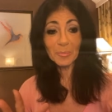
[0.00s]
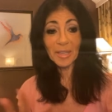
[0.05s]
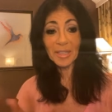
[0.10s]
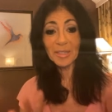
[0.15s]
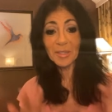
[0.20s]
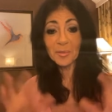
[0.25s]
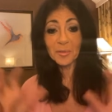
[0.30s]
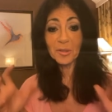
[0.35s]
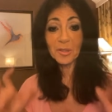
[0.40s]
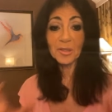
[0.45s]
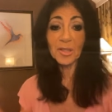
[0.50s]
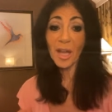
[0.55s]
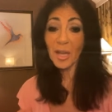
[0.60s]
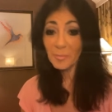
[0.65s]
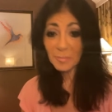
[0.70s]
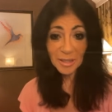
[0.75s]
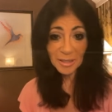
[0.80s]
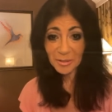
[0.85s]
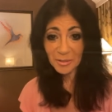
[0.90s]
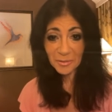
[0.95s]
make you
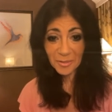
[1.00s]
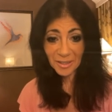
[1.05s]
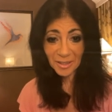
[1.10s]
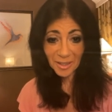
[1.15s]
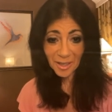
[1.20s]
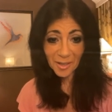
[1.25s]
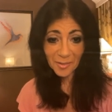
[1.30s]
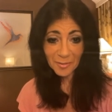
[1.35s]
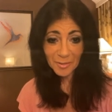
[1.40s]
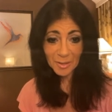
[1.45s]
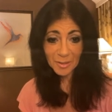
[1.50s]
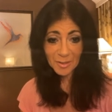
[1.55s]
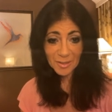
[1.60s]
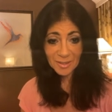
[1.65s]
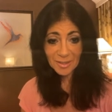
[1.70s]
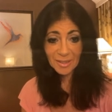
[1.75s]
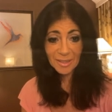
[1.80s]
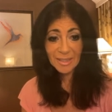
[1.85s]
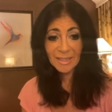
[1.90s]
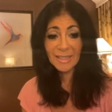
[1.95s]
climb under the covers
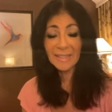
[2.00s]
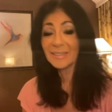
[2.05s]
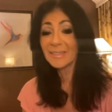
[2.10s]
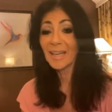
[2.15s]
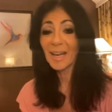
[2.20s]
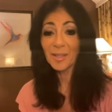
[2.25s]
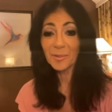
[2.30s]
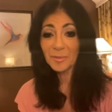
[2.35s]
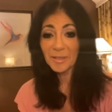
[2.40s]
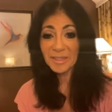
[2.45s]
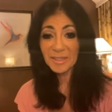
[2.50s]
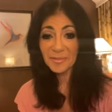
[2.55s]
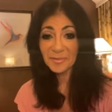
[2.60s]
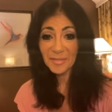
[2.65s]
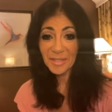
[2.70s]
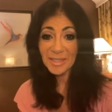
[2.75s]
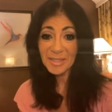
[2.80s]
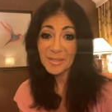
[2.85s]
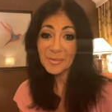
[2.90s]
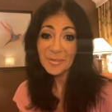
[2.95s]
and not want to
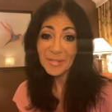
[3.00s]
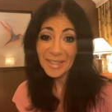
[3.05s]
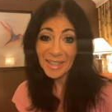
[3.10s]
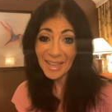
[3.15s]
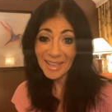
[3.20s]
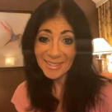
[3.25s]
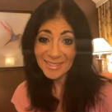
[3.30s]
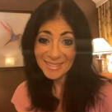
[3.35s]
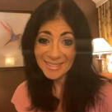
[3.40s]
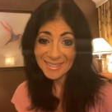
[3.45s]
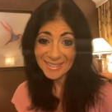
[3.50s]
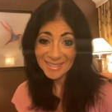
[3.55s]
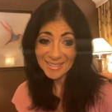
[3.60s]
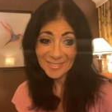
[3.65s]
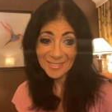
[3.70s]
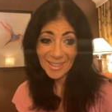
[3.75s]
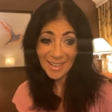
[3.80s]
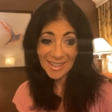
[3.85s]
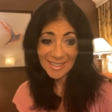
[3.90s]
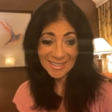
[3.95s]
face reality,
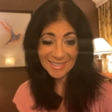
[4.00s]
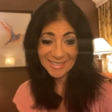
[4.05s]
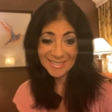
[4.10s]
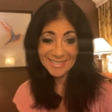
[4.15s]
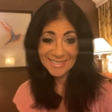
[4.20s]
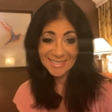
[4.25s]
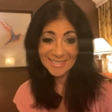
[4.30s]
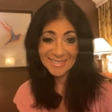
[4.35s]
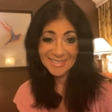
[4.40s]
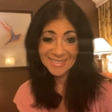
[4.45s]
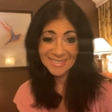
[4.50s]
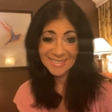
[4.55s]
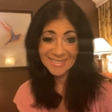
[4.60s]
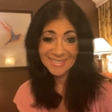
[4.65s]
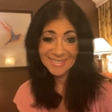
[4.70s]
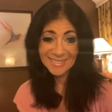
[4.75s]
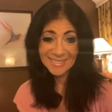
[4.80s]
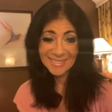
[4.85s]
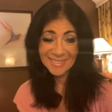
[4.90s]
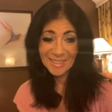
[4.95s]
right?
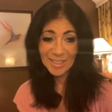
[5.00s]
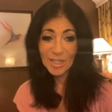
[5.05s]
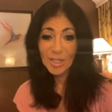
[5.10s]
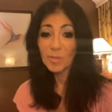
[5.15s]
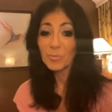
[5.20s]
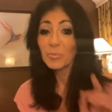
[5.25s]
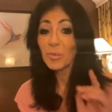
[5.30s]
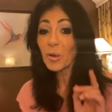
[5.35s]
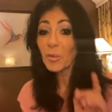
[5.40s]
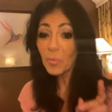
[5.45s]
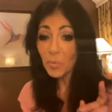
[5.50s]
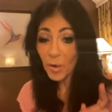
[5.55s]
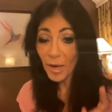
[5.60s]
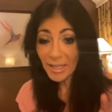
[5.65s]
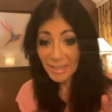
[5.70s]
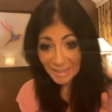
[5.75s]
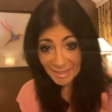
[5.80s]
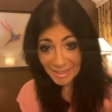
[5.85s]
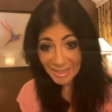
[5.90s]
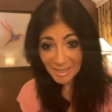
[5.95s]
But
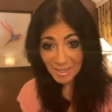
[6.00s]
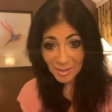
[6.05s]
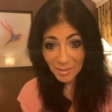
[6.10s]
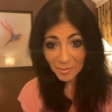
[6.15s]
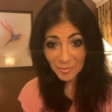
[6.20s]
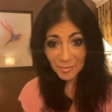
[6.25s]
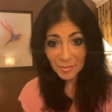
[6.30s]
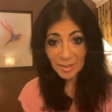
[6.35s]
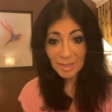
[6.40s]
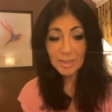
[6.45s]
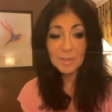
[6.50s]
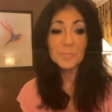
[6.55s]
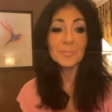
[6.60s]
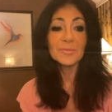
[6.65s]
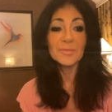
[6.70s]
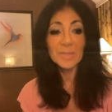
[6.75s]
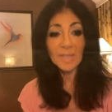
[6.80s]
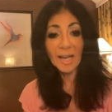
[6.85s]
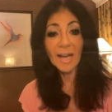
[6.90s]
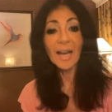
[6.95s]
what if
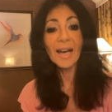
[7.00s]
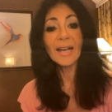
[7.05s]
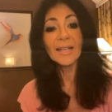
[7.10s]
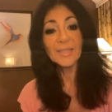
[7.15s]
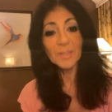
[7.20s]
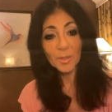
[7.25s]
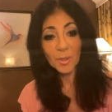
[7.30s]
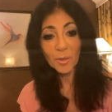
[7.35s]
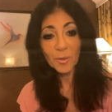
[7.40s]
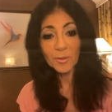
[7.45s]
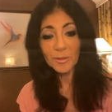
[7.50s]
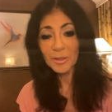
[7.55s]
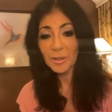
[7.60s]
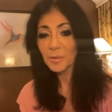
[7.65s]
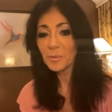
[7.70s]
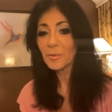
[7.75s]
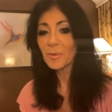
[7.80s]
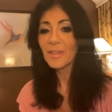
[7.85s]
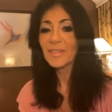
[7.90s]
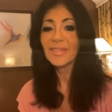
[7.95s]
I told
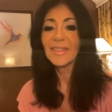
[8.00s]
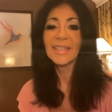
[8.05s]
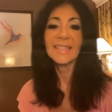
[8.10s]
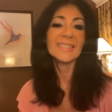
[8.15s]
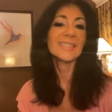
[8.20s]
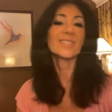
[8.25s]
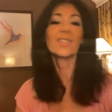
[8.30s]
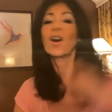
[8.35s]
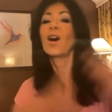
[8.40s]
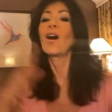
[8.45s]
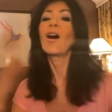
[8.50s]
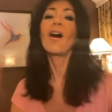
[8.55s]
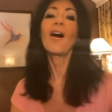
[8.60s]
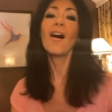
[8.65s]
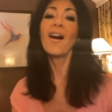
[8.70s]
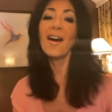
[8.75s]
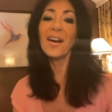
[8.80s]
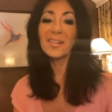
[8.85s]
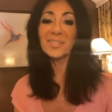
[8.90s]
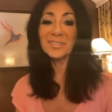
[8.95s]
you that it's
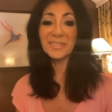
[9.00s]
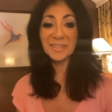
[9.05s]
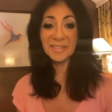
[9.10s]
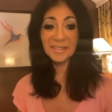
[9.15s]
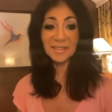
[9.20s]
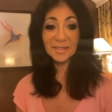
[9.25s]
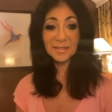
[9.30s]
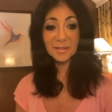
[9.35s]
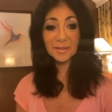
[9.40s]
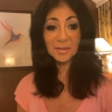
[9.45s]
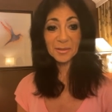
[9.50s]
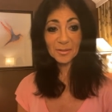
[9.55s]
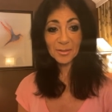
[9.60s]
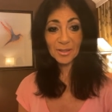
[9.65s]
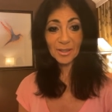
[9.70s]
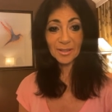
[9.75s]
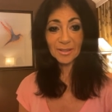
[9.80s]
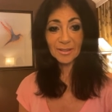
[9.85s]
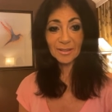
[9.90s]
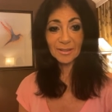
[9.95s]
all an
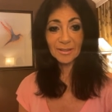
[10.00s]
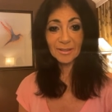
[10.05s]
illusion